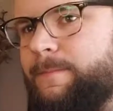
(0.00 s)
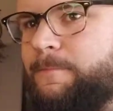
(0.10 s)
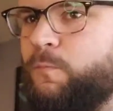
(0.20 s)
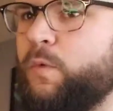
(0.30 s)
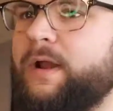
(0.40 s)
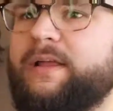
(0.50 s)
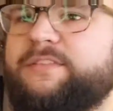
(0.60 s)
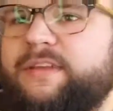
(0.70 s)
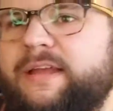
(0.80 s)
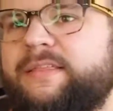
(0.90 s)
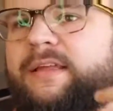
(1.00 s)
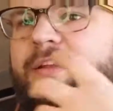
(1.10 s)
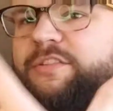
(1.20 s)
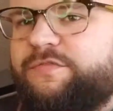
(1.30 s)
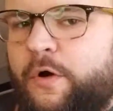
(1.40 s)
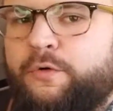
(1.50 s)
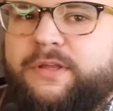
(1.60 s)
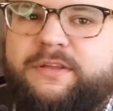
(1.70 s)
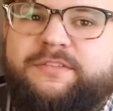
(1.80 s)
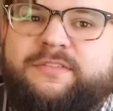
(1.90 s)
when I say that it's
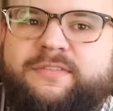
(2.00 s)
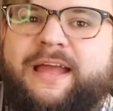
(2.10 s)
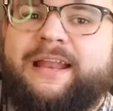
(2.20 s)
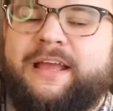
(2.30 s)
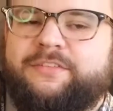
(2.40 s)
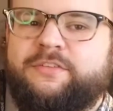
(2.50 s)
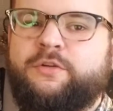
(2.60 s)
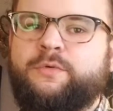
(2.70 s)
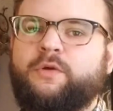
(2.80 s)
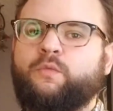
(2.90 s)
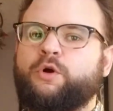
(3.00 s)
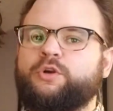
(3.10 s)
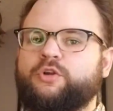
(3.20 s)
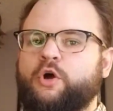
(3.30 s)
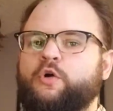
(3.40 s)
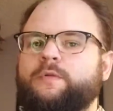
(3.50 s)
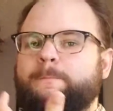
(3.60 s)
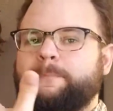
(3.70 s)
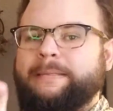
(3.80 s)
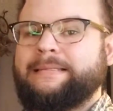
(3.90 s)
focused, that has to do with a word called
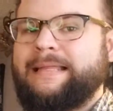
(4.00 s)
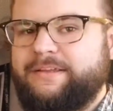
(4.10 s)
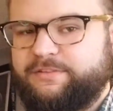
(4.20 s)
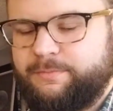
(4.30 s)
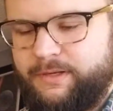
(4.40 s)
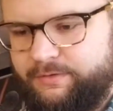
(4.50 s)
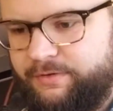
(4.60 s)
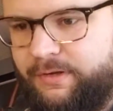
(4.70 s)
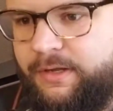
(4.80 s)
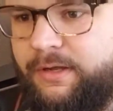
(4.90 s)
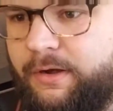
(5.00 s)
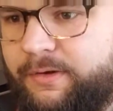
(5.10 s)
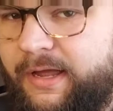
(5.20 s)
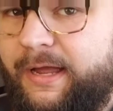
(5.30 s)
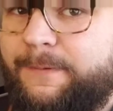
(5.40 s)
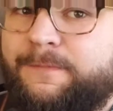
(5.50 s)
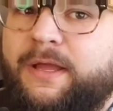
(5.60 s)
placement, okay?